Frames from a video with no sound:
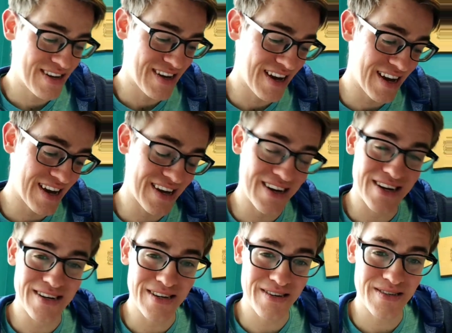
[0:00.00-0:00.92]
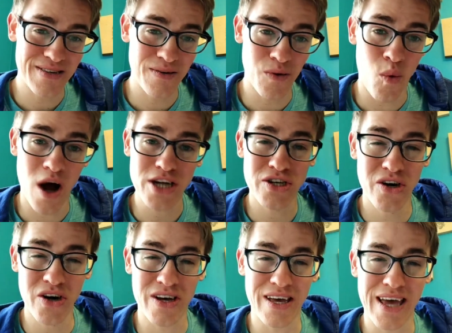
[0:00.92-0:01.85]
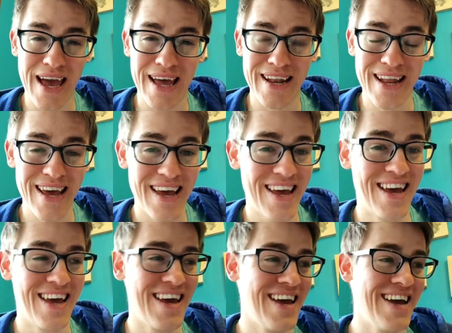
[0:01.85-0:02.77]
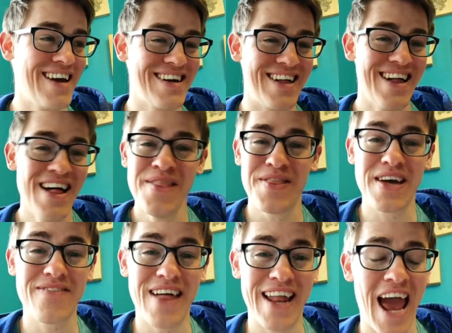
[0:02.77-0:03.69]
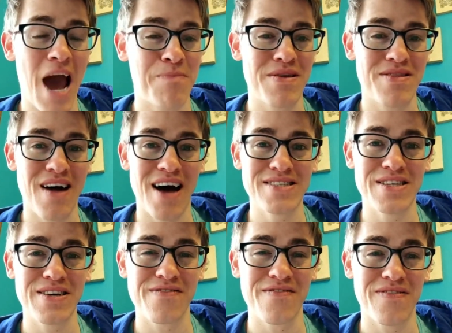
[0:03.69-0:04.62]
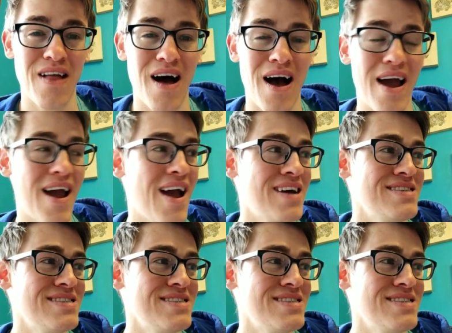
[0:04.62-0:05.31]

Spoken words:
and watch Hook again. Think of that happy thought so you can fly.